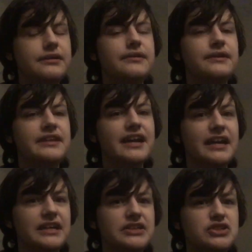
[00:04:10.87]

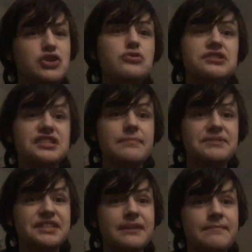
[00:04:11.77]
Yeah, 2
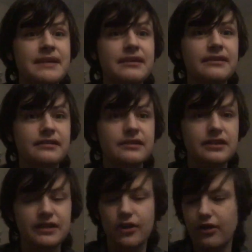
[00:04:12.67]
sips
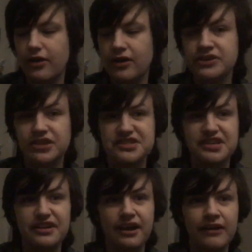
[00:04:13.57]
are just
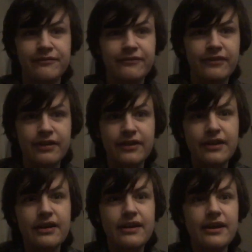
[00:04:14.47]
enough.
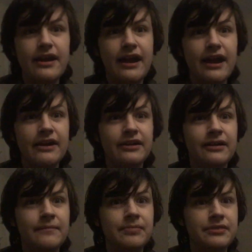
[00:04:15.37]

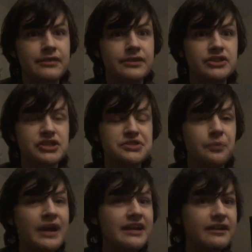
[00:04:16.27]
And just
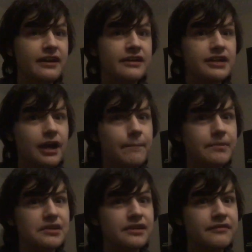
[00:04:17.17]
wait a
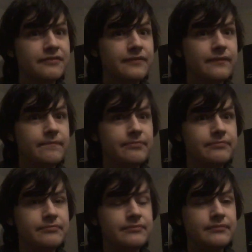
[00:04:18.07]
couple of
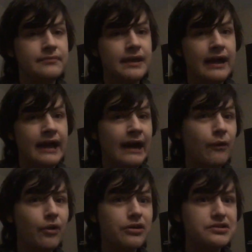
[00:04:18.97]

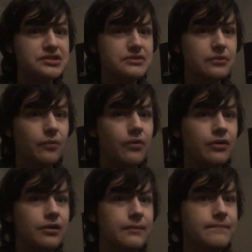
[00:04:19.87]
hours,
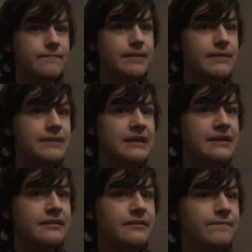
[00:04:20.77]
or
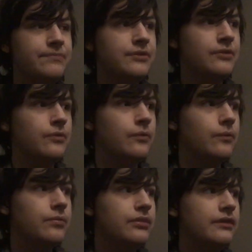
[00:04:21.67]
maybe
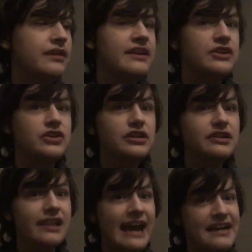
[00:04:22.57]
it could
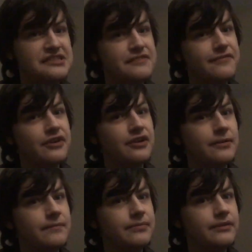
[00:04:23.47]
last
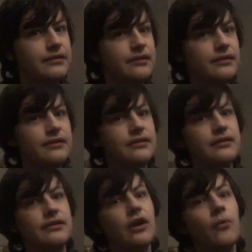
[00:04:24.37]
for
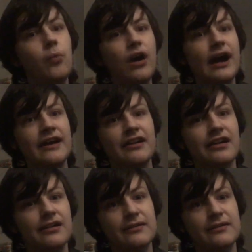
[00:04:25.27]
a while,